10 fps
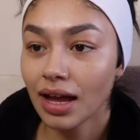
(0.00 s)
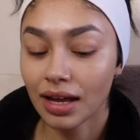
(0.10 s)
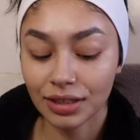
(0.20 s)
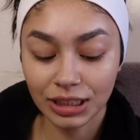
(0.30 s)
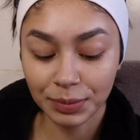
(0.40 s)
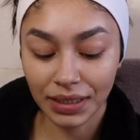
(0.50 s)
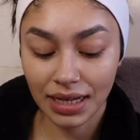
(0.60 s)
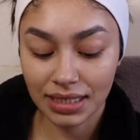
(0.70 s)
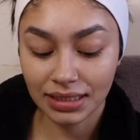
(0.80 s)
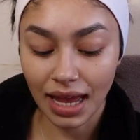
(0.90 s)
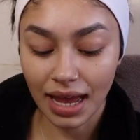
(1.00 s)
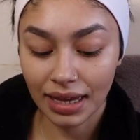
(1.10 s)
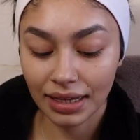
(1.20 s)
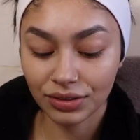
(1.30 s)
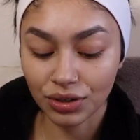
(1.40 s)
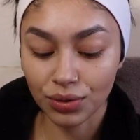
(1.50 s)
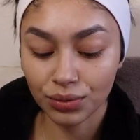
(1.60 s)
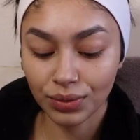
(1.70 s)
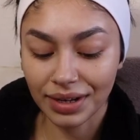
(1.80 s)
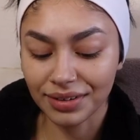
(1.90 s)
uh, just because i
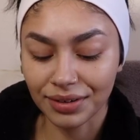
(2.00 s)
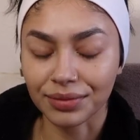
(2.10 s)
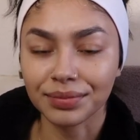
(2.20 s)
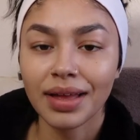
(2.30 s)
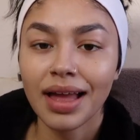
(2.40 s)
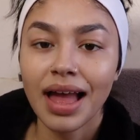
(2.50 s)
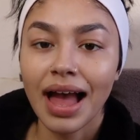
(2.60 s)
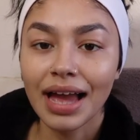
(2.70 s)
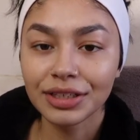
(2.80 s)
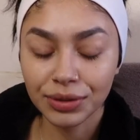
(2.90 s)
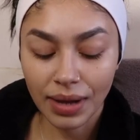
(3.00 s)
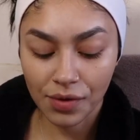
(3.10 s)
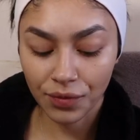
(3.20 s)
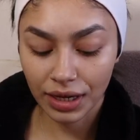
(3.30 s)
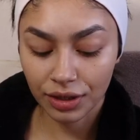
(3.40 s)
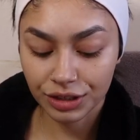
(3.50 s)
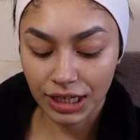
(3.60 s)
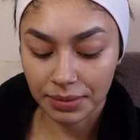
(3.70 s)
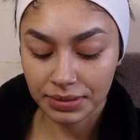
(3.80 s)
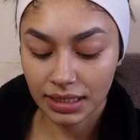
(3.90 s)
don't i don't know i do have regular
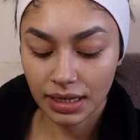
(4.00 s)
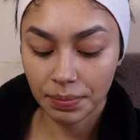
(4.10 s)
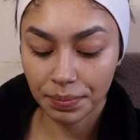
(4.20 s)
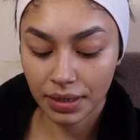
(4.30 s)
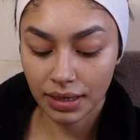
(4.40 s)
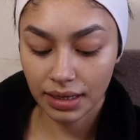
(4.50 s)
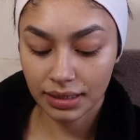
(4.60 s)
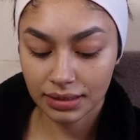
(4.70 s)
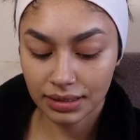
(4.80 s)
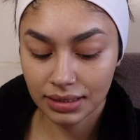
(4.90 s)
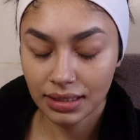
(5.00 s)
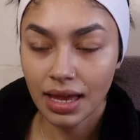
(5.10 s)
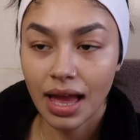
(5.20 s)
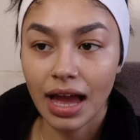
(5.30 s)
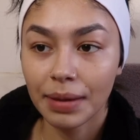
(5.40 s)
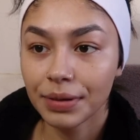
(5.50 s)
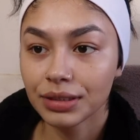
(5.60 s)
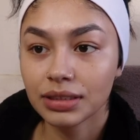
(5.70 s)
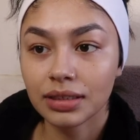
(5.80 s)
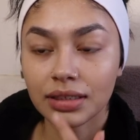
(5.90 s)
chapstick but i
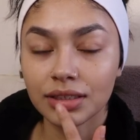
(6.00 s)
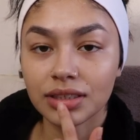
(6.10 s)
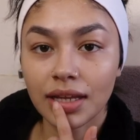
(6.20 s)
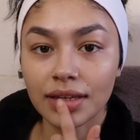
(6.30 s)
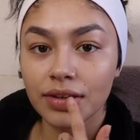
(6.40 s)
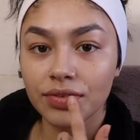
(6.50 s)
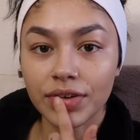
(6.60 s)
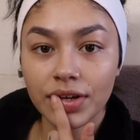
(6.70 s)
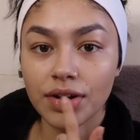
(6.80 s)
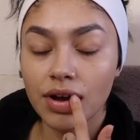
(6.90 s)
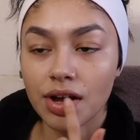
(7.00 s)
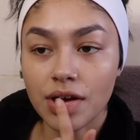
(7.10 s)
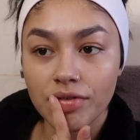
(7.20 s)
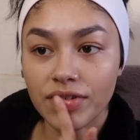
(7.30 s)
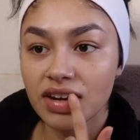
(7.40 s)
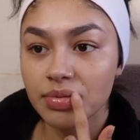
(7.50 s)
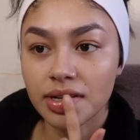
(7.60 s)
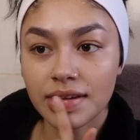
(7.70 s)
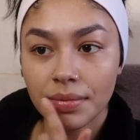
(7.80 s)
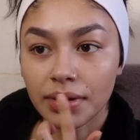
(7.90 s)
personally just like the feel of vitamin
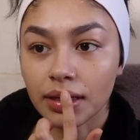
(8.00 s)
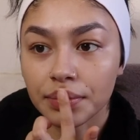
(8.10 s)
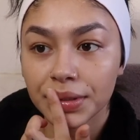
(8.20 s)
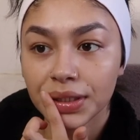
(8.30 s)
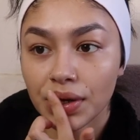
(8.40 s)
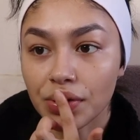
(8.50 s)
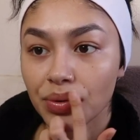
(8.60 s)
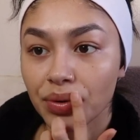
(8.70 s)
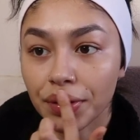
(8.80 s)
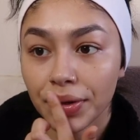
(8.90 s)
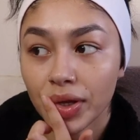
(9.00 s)
e on my lips so